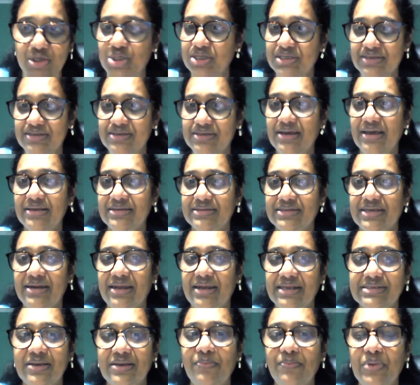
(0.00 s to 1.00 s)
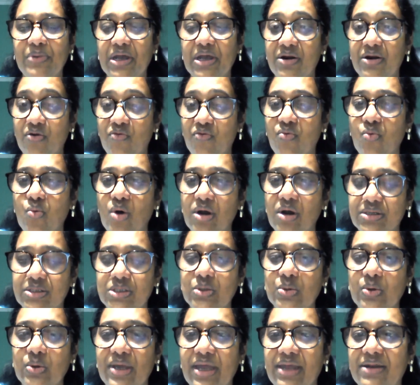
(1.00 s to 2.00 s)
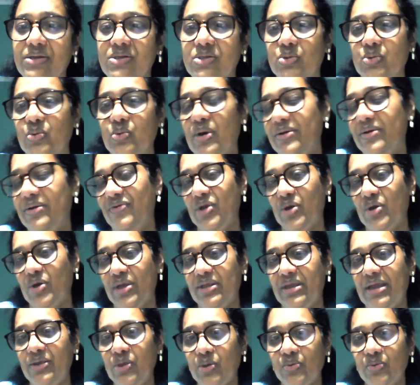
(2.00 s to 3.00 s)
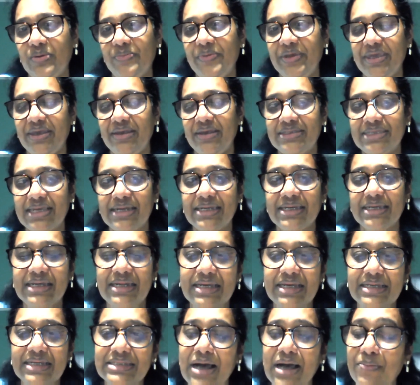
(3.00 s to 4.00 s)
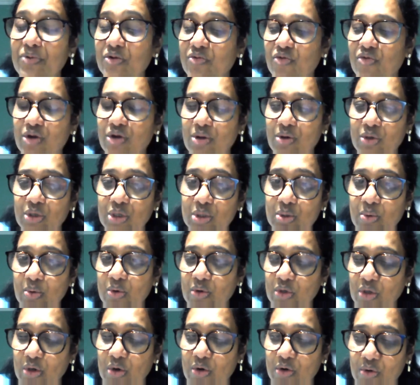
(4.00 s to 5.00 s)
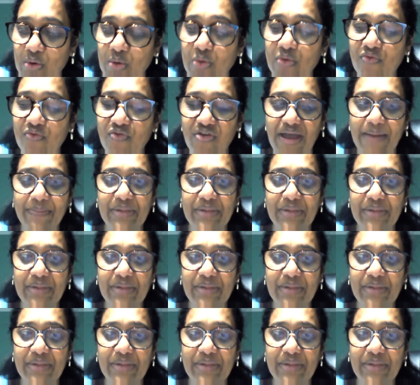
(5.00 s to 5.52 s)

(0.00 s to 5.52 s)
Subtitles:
just as an exemplar of what you can do. You will be setting an example for your own